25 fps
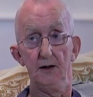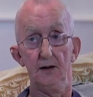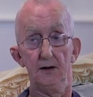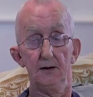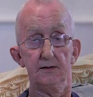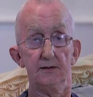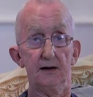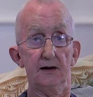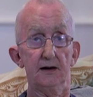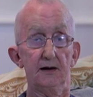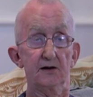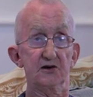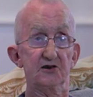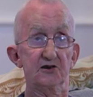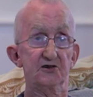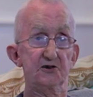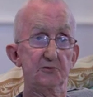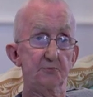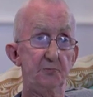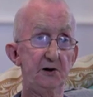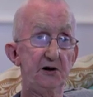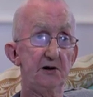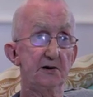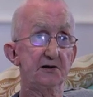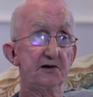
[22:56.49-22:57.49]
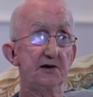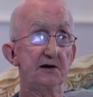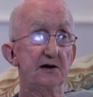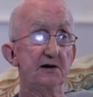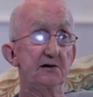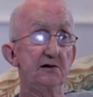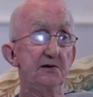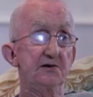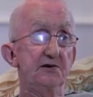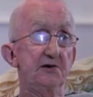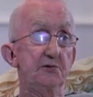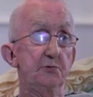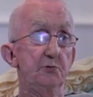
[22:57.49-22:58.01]
Now,
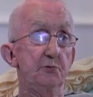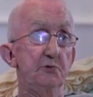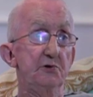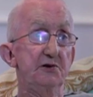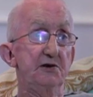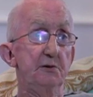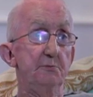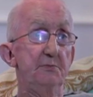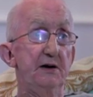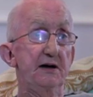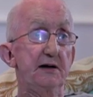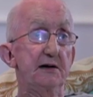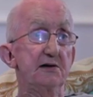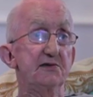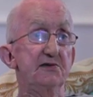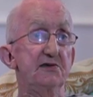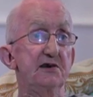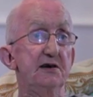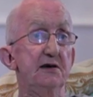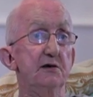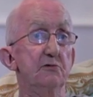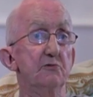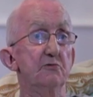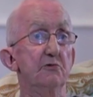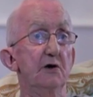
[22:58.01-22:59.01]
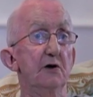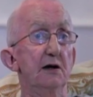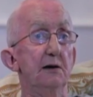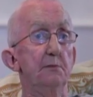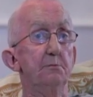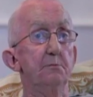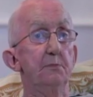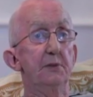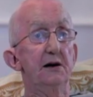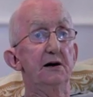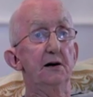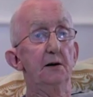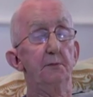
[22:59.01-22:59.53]
Spartacus was a magazine run
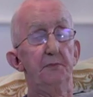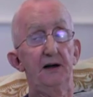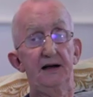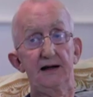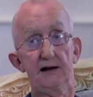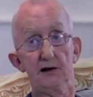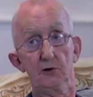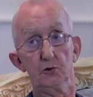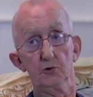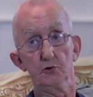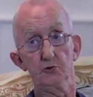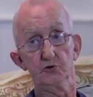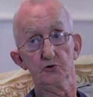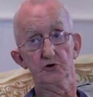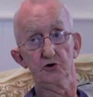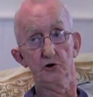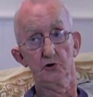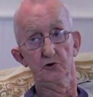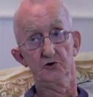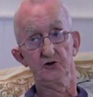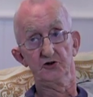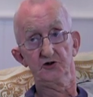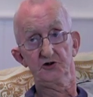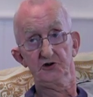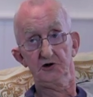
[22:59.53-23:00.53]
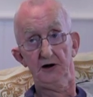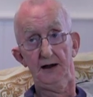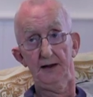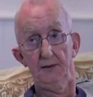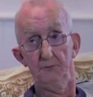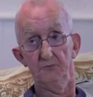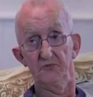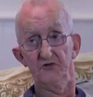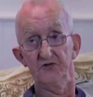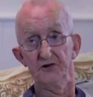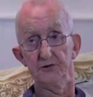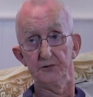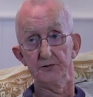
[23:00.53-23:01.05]
by a man called John
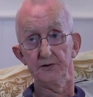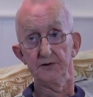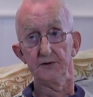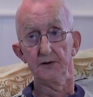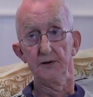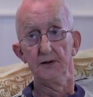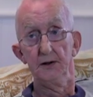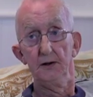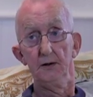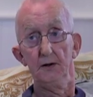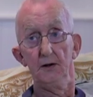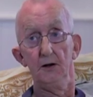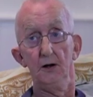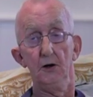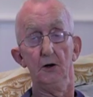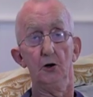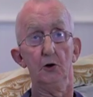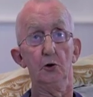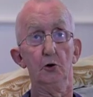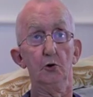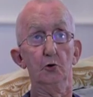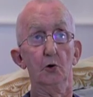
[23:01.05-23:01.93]
Stamford, who